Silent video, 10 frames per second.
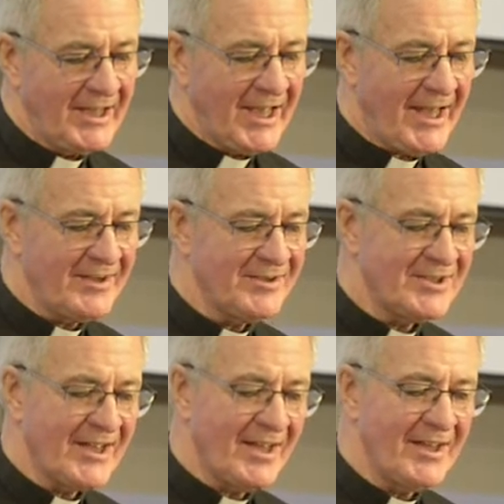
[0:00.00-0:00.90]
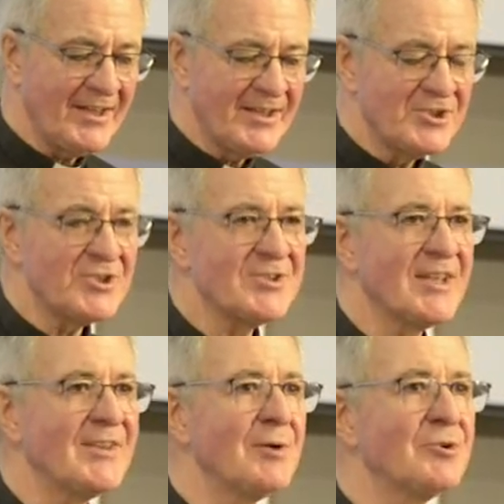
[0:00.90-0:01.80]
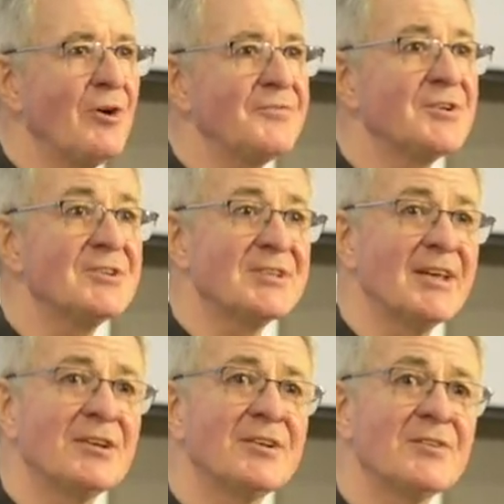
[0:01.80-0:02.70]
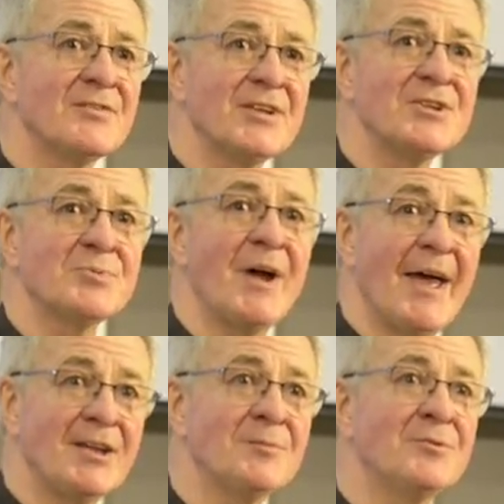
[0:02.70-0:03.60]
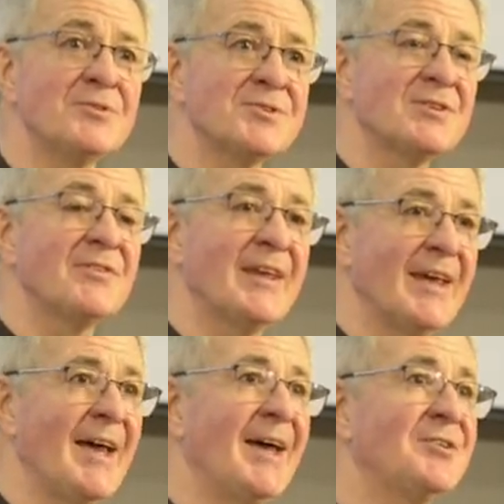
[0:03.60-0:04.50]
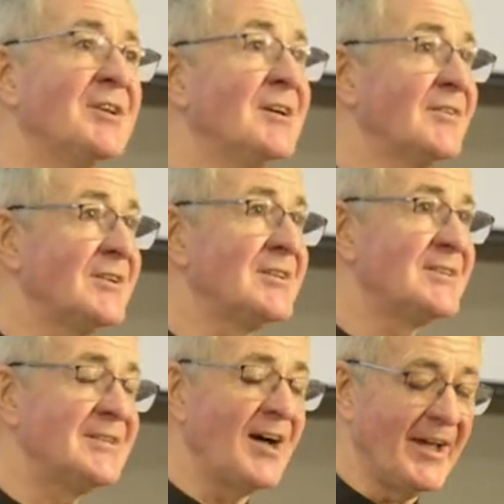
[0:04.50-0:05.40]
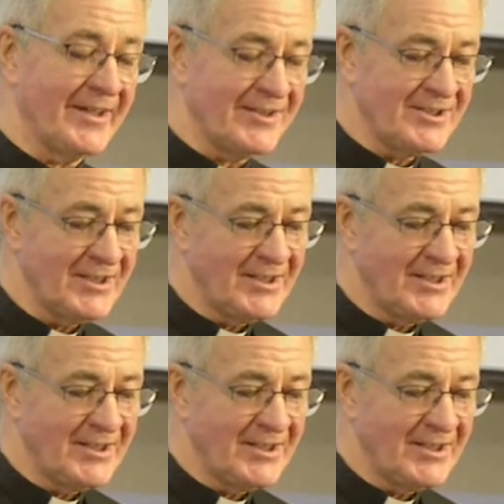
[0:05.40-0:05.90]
And she said they would often tell her that these were animals that they had that had died.